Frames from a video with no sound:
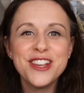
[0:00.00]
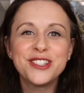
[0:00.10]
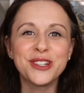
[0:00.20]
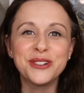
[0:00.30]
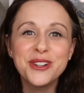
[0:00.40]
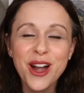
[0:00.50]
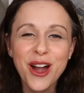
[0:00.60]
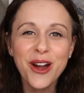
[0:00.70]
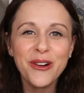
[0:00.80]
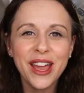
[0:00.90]
So
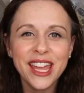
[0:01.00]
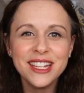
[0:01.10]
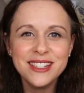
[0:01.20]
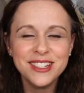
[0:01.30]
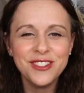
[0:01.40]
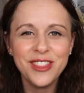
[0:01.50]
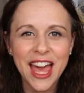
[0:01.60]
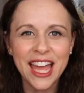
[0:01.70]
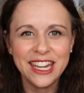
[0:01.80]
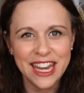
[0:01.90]
go and do
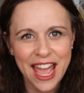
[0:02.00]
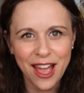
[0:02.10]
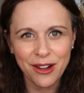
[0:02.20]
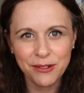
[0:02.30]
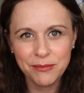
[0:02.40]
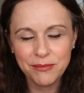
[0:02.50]
that now.